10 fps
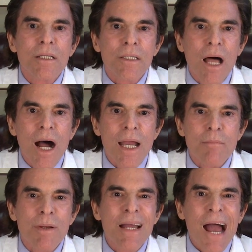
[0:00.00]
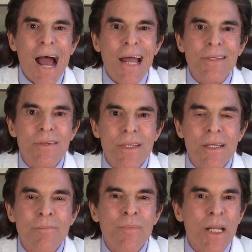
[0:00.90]
Lyme add to
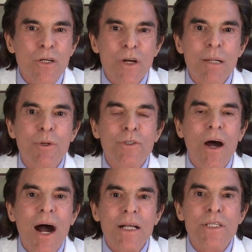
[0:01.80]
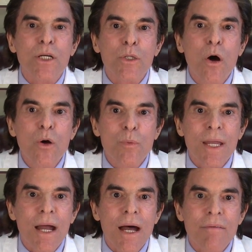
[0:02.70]
the incredible toxic load we
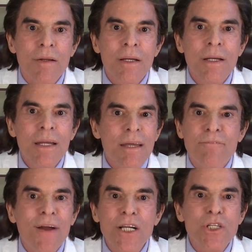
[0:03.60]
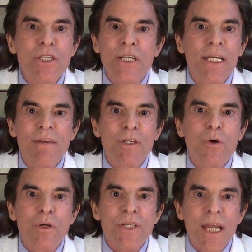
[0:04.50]
have. Infections can even
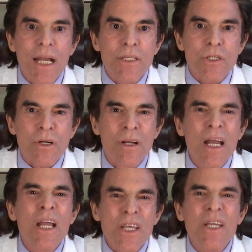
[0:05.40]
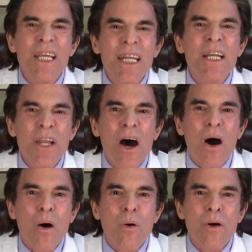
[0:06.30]
cause cancer. You need to
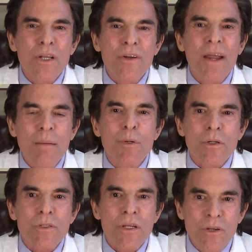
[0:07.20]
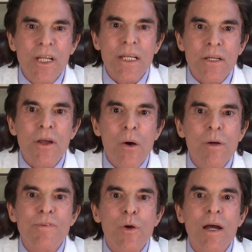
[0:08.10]
know your numbers. You need to know
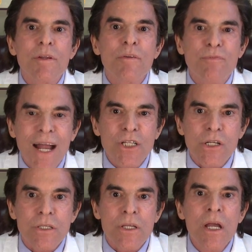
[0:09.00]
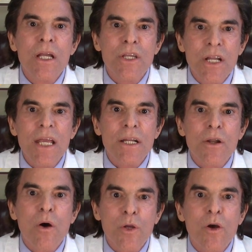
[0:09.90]
if you have infections. You need to
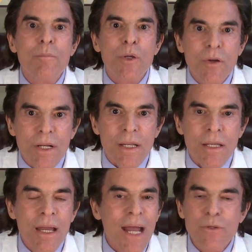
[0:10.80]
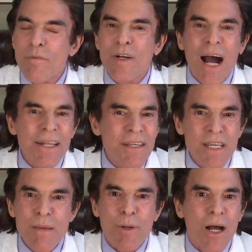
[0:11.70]
know your immunity. And you've got to
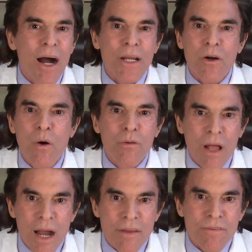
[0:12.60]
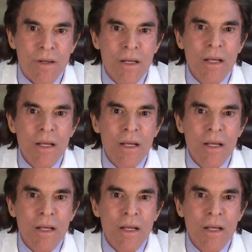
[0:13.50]
keep it high your whole life.